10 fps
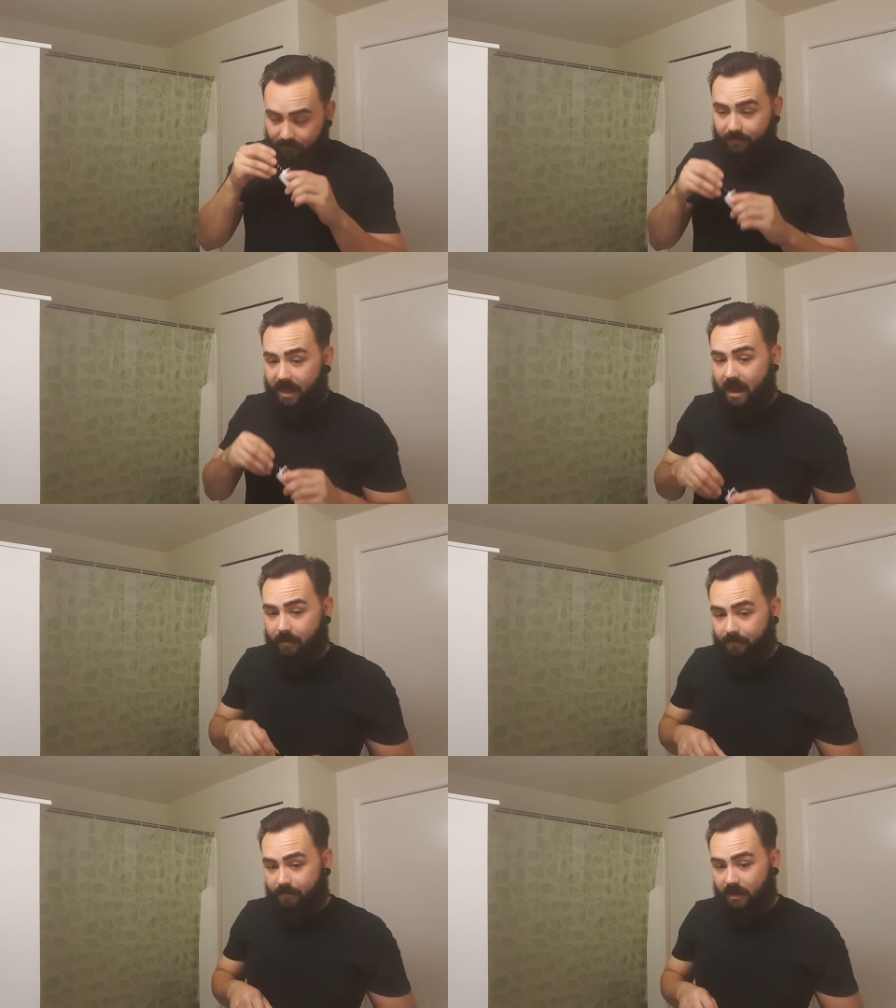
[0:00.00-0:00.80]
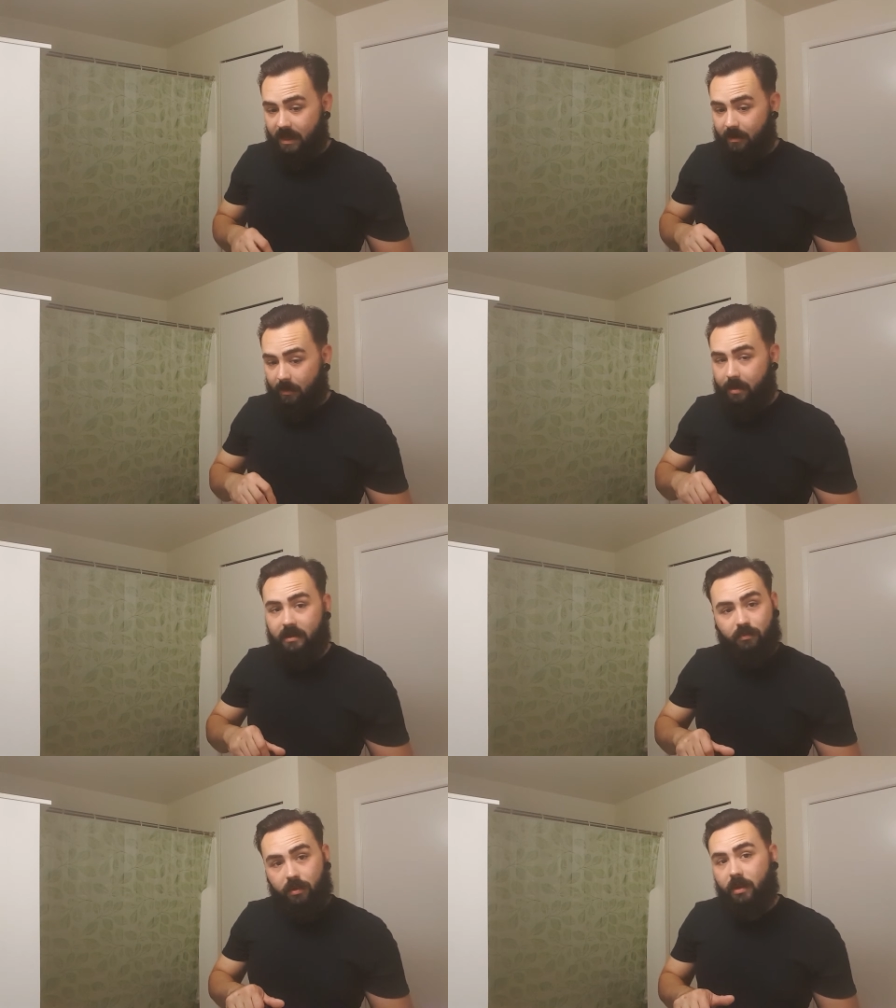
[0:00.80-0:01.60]
Yeah, it
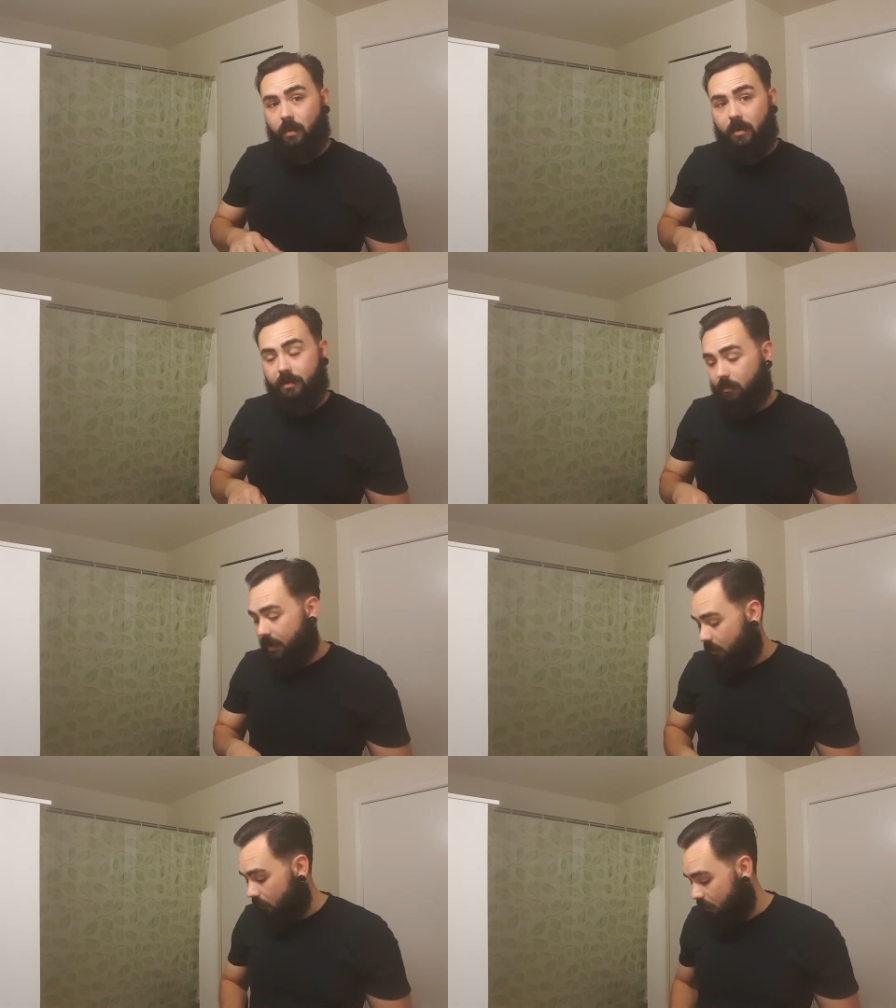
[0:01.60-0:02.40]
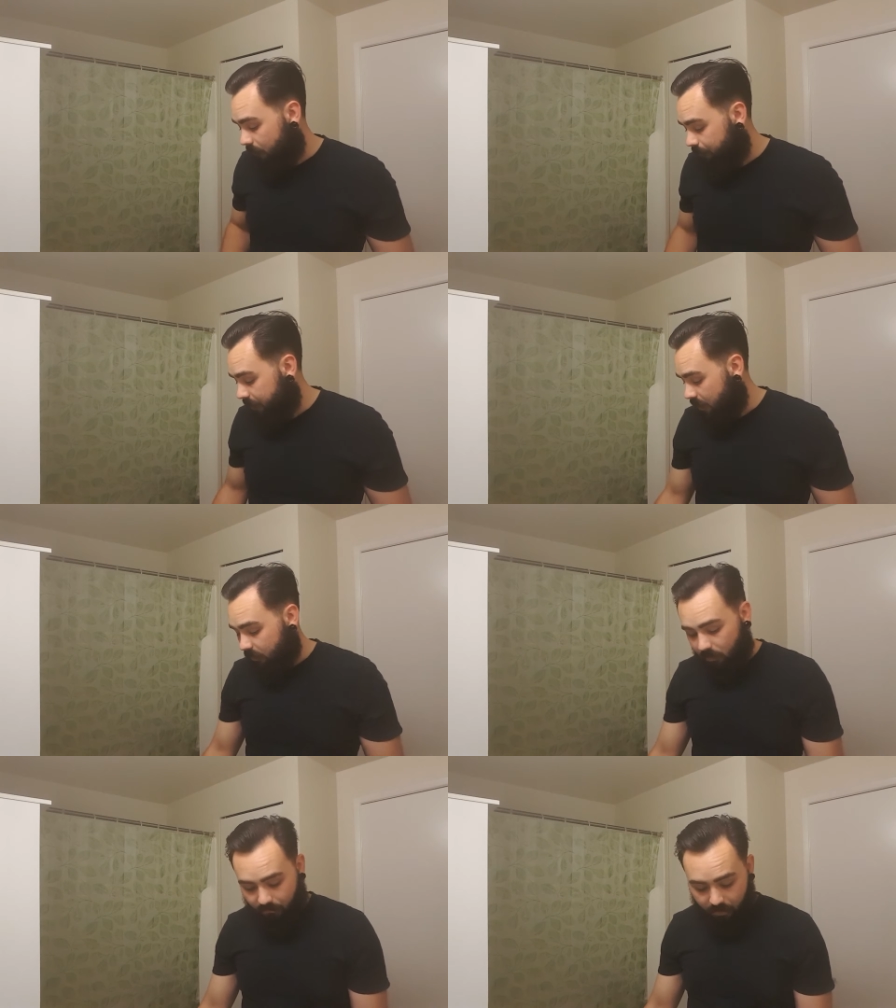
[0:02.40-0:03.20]
pairs really well with the beard oil.
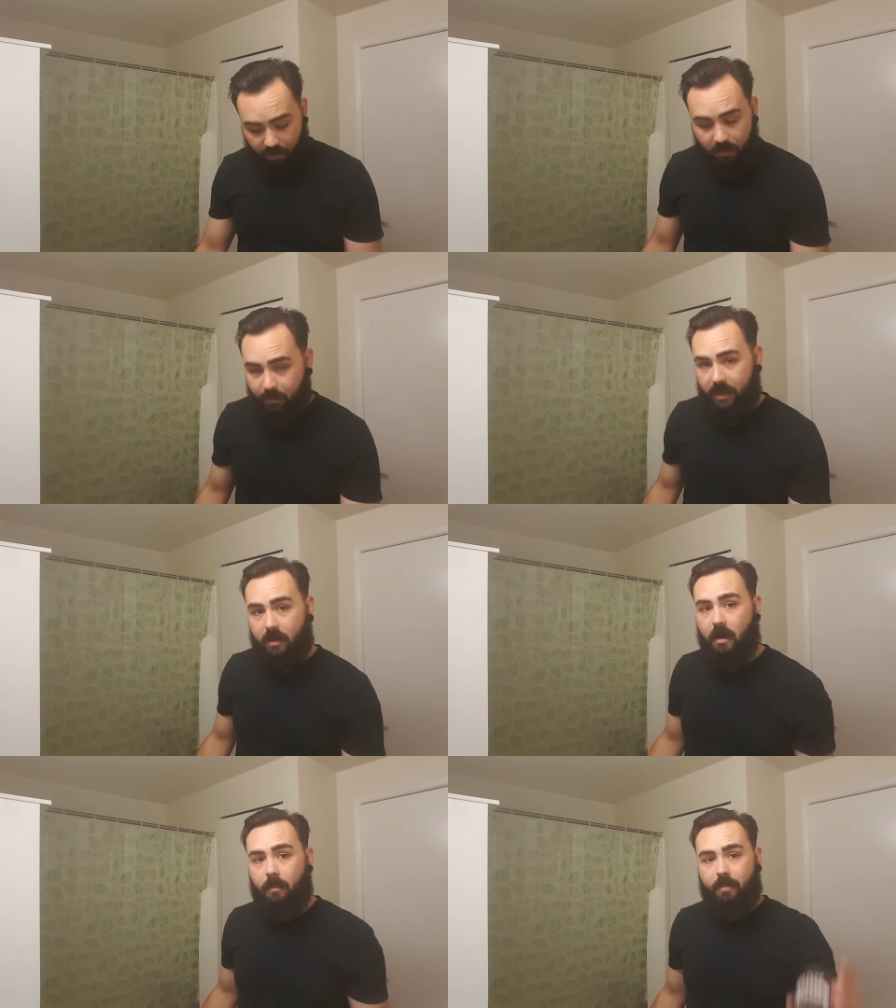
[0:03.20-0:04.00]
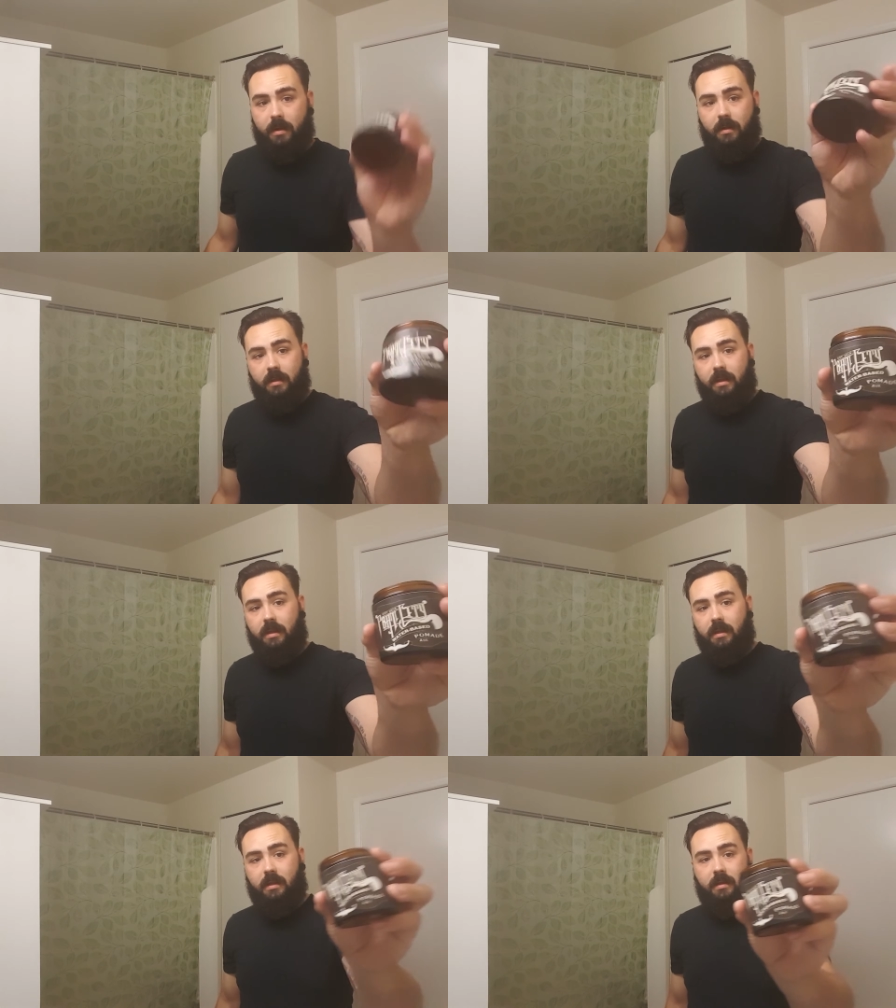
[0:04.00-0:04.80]
So if you're gonna pick up
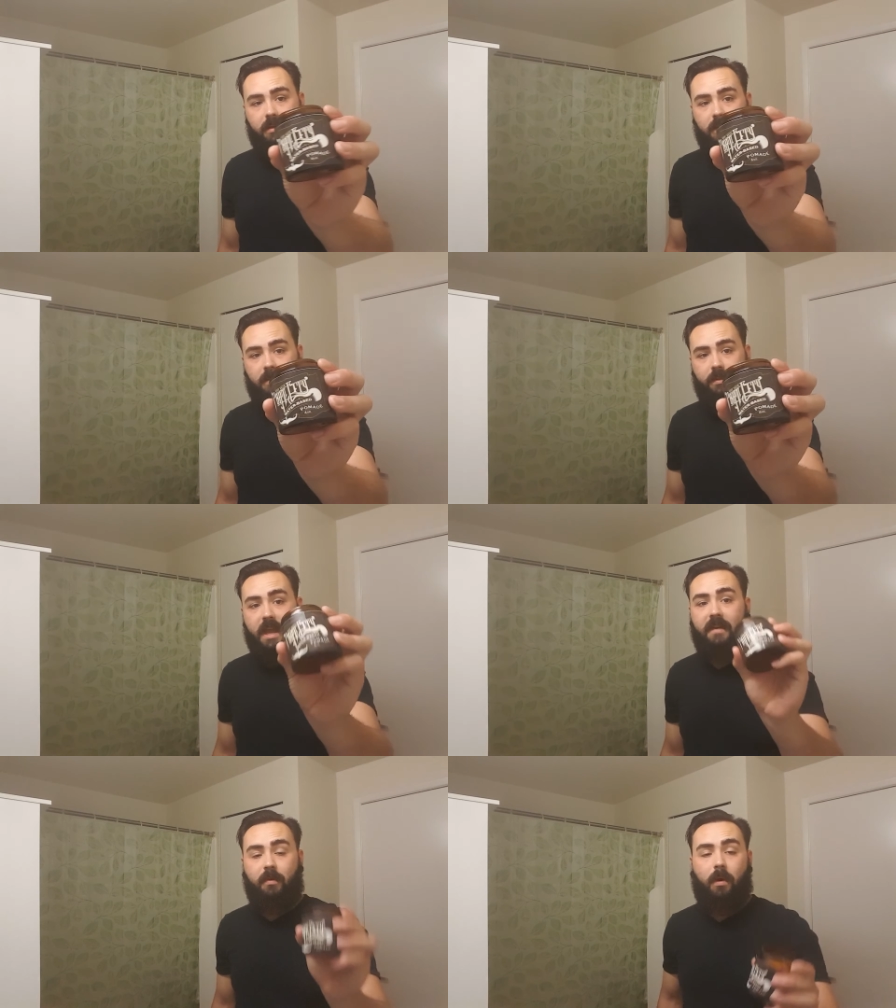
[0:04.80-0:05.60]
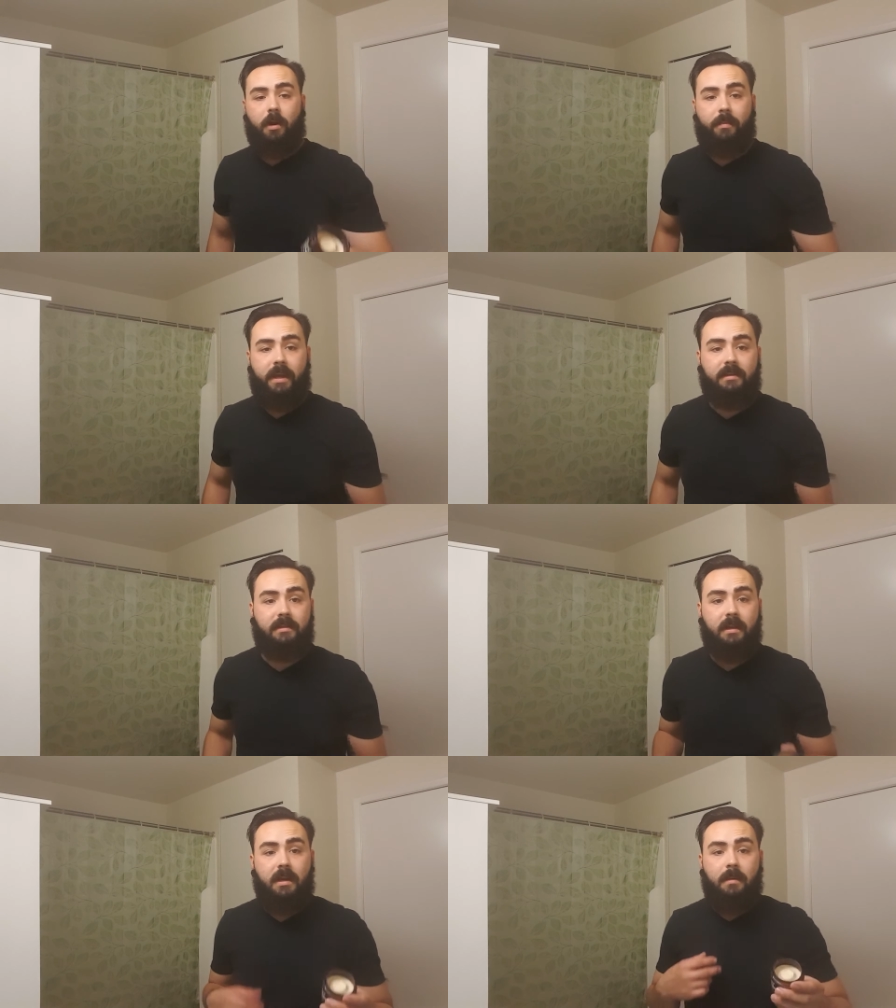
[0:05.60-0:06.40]
the heavy water
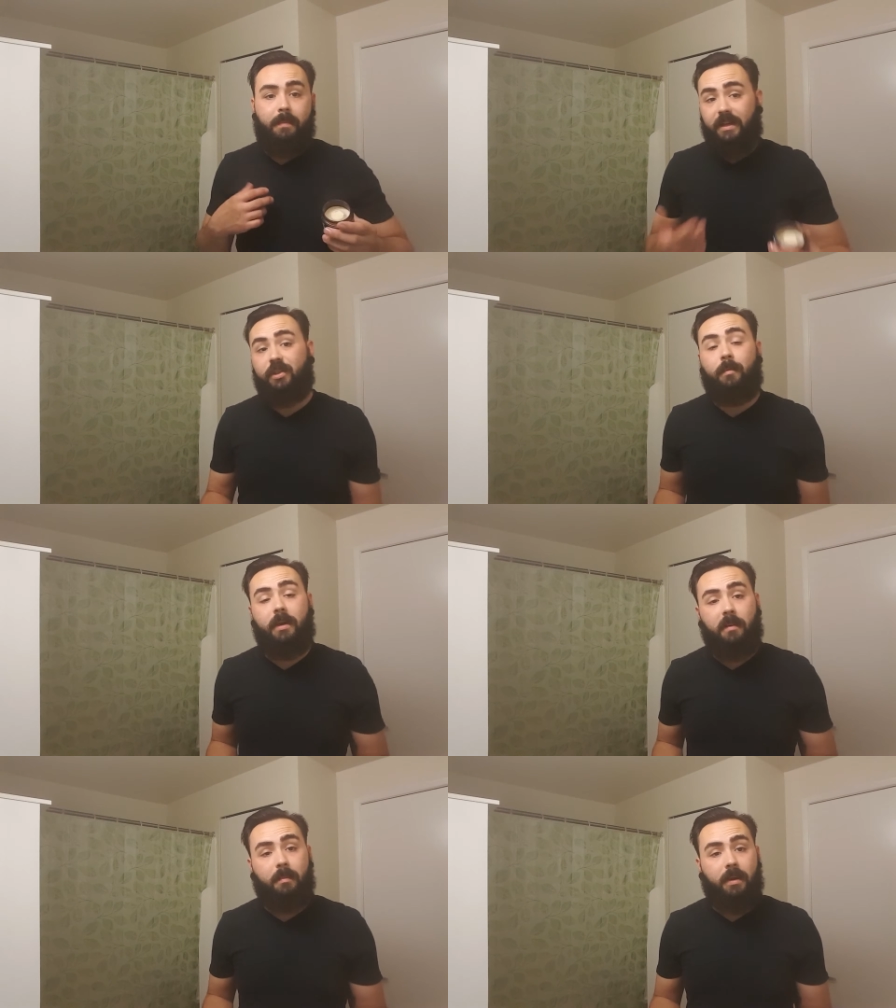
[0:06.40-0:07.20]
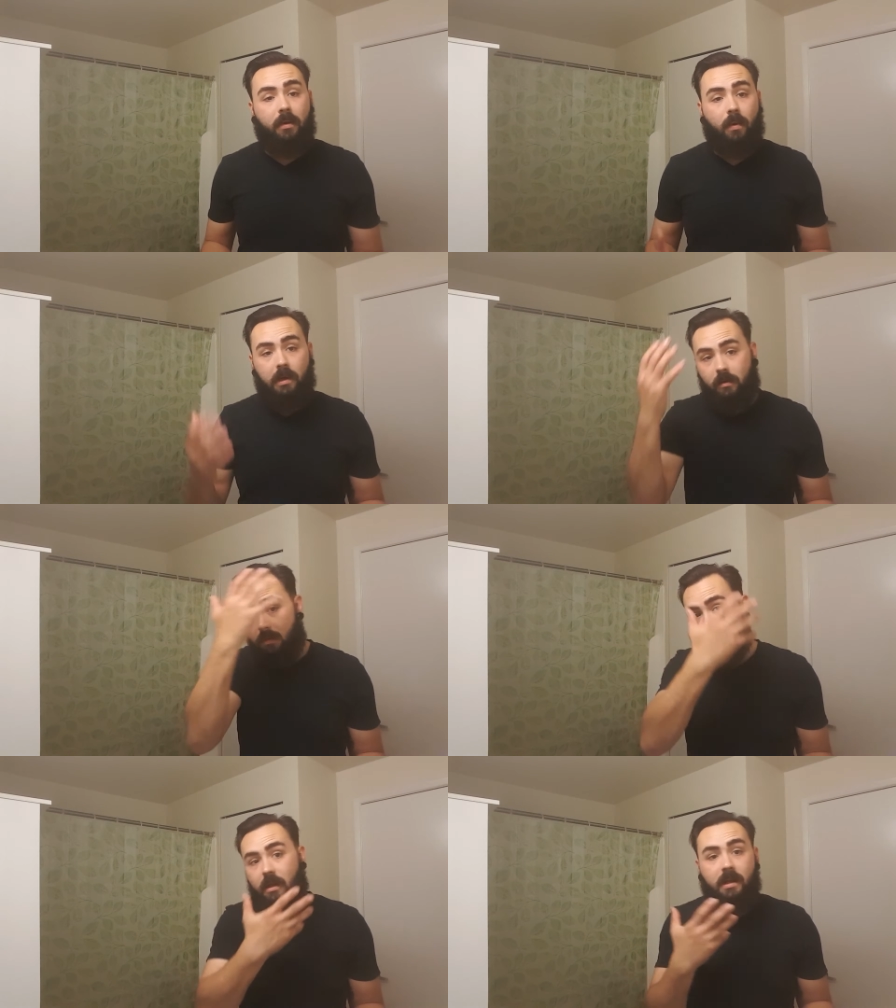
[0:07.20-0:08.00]
base, make sure to pick up the beard oil.